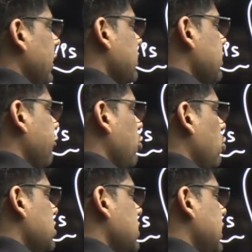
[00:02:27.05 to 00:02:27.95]
Yes, of
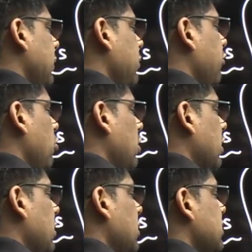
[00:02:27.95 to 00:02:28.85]
course, this can be float.
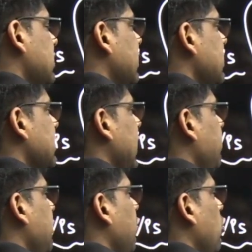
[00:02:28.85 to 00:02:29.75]
Sir, this
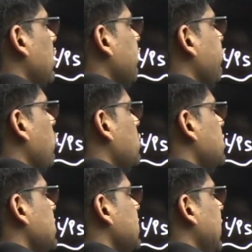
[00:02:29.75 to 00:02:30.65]
can be float. Of course,
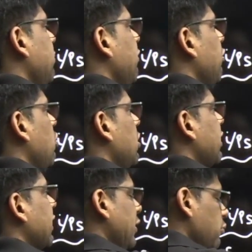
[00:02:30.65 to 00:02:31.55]
this can be float.
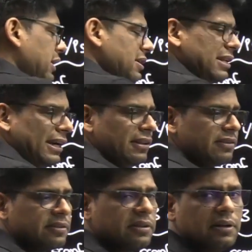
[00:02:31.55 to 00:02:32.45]
Try to understand
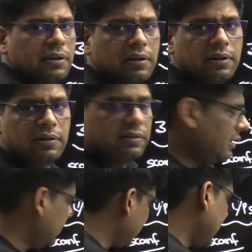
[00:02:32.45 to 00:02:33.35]
this.
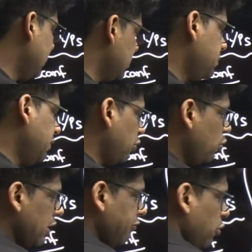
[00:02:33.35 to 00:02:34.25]
Sir, can this be
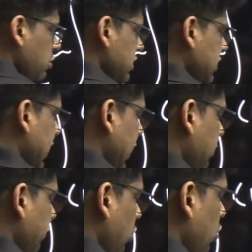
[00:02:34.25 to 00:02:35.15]
float? Of course, this can
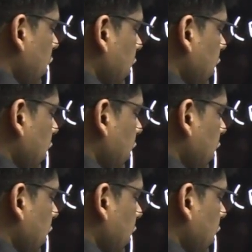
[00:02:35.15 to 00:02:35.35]
be float.